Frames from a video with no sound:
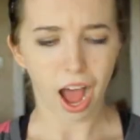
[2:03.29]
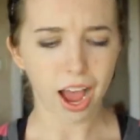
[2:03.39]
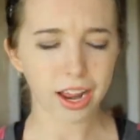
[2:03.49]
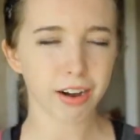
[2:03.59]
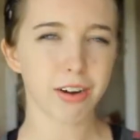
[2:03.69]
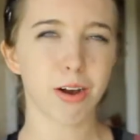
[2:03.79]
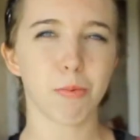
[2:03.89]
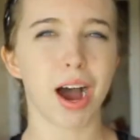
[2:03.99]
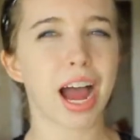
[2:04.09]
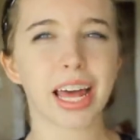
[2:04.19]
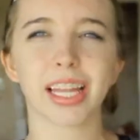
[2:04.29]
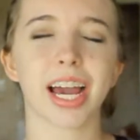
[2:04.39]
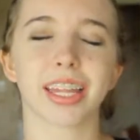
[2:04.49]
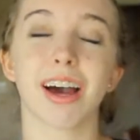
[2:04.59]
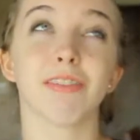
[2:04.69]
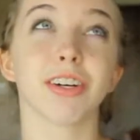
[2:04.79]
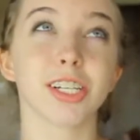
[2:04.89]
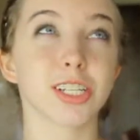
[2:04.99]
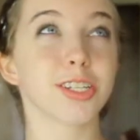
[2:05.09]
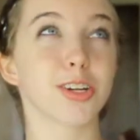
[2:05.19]
I don't know why I like that
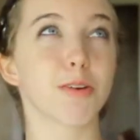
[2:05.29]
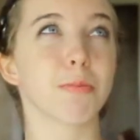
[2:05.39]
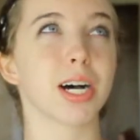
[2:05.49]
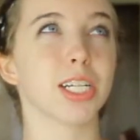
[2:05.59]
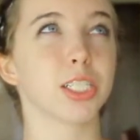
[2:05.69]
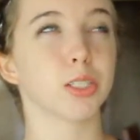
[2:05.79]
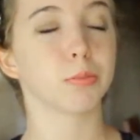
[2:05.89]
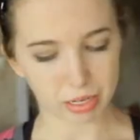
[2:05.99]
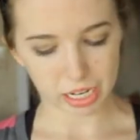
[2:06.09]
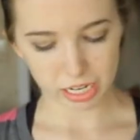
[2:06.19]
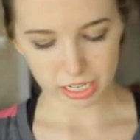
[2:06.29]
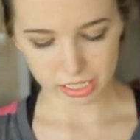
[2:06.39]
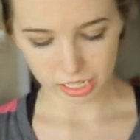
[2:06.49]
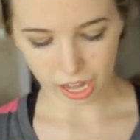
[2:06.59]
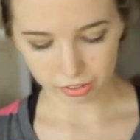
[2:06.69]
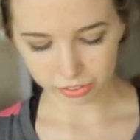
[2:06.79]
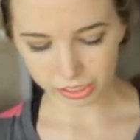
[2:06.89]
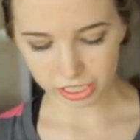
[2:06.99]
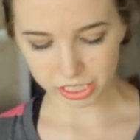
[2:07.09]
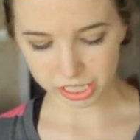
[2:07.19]
verse so much, but I
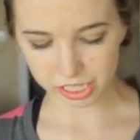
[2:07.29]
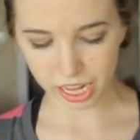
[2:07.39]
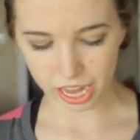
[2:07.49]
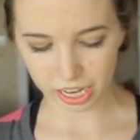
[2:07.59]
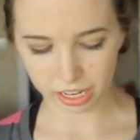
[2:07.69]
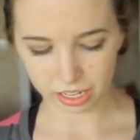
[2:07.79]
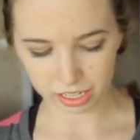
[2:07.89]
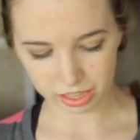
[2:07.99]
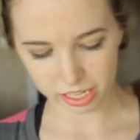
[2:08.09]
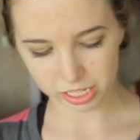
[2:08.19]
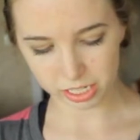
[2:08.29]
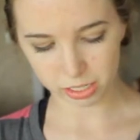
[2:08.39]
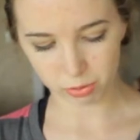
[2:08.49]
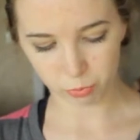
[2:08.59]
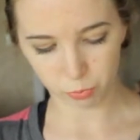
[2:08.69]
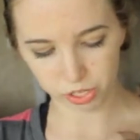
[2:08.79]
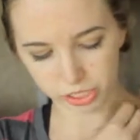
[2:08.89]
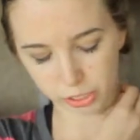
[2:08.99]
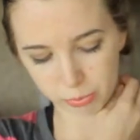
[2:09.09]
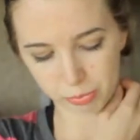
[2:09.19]
really just like this one
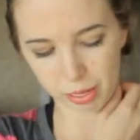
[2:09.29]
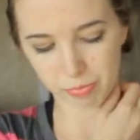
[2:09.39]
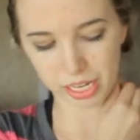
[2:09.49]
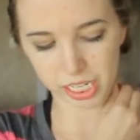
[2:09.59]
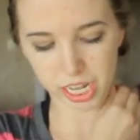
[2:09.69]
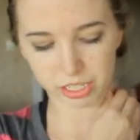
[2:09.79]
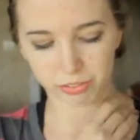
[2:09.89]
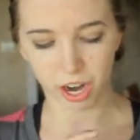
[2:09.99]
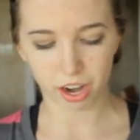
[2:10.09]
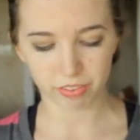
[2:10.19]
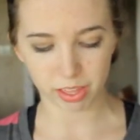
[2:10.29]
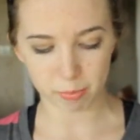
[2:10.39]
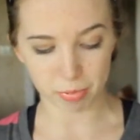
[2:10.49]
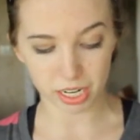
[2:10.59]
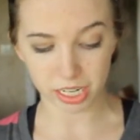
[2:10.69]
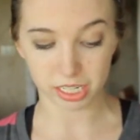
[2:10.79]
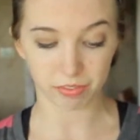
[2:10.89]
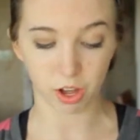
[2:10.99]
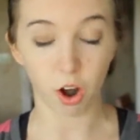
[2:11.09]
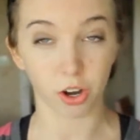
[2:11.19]
little blip that says, for out of the abundance
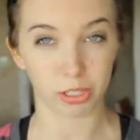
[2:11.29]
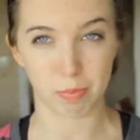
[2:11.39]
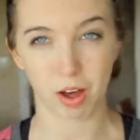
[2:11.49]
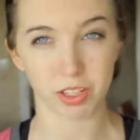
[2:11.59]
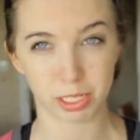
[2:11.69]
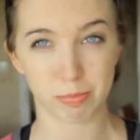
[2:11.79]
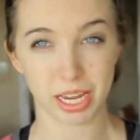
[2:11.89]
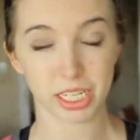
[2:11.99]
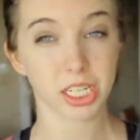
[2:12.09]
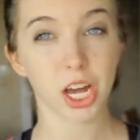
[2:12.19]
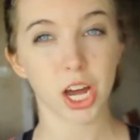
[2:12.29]
of the heart the mouth speaks.